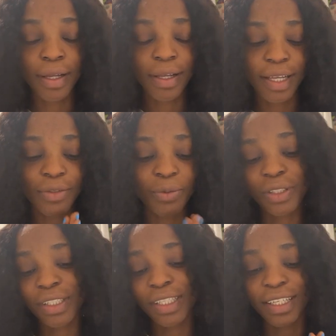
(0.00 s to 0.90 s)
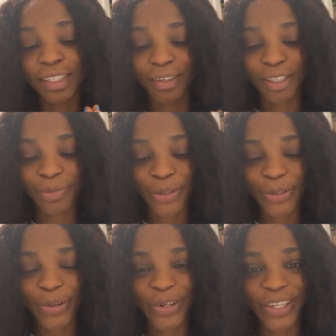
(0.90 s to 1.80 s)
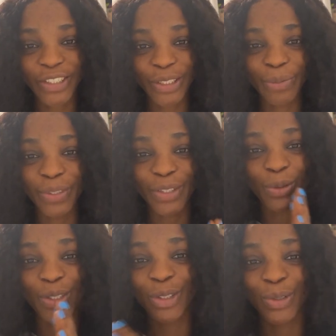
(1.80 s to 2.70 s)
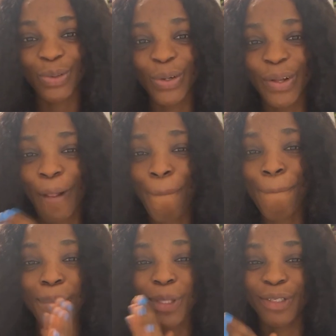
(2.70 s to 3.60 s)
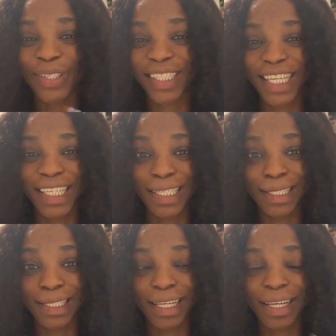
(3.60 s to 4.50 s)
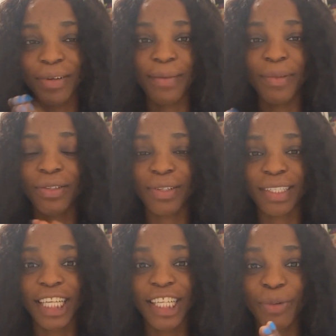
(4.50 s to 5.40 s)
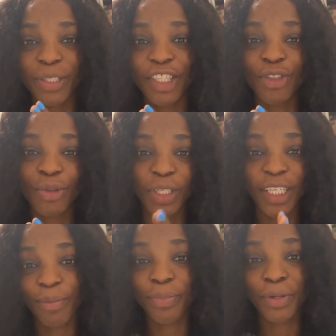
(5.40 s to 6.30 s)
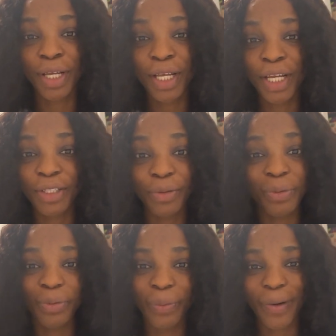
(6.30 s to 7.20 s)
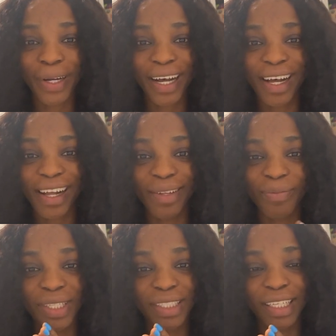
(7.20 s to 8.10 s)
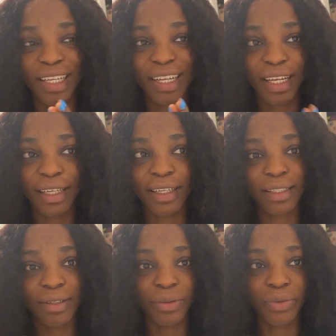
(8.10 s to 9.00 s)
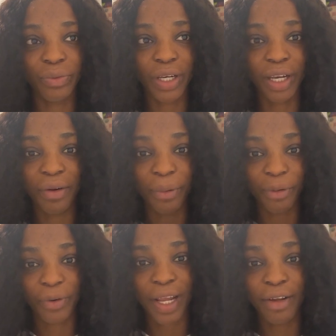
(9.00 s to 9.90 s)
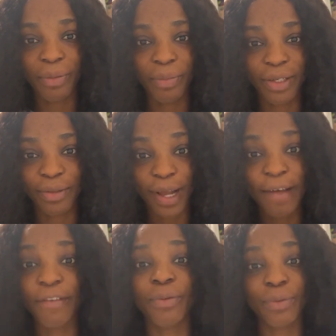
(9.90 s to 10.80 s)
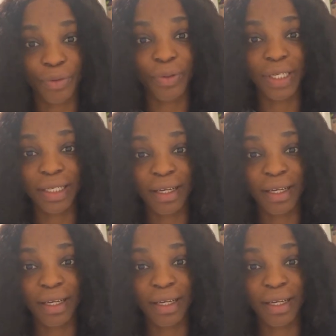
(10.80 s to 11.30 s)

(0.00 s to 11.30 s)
It's wanting to get the Erasmus scholarship. It's wanting to sustain it. When I mean sustain, it's wanting to keep the good work. Basically, like getting good grade or trying your best to have a good grade,